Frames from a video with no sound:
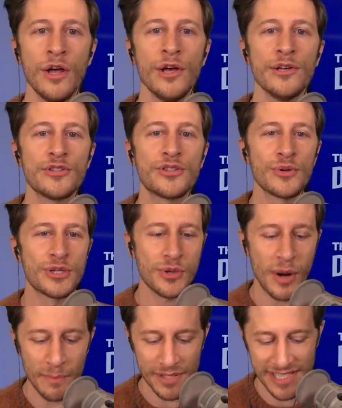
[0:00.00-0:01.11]
So
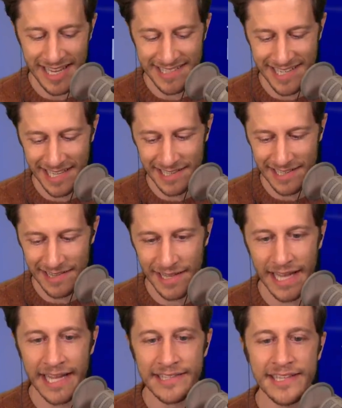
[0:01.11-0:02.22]
Trump says it
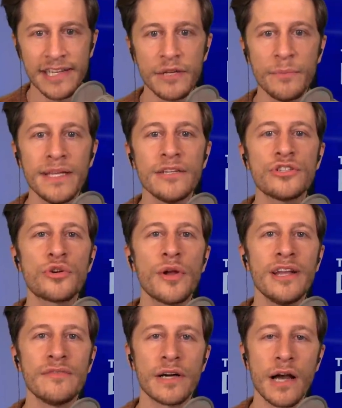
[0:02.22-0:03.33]
like it's an
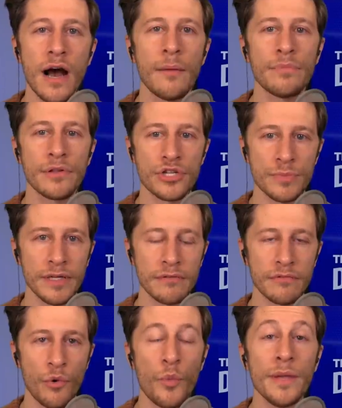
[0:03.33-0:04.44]
administrative accomplishment.
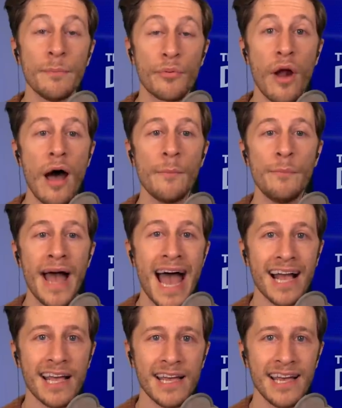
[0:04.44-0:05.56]
We brought
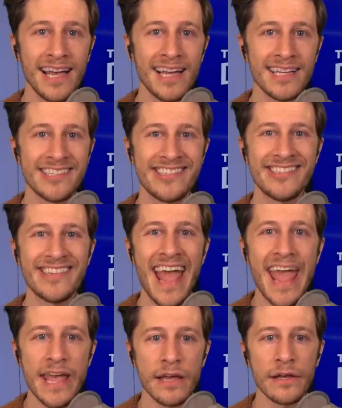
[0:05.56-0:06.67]
back
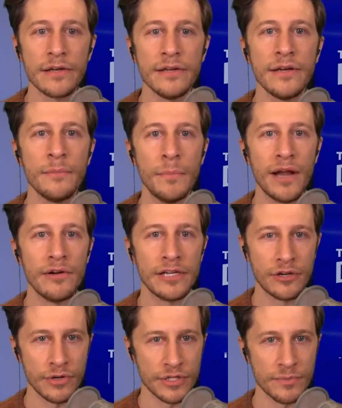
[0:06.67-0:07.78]
saying Merry
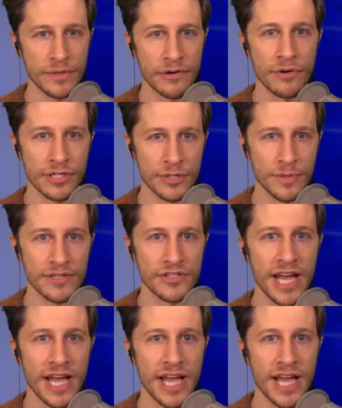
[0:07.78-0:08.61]
Christmas.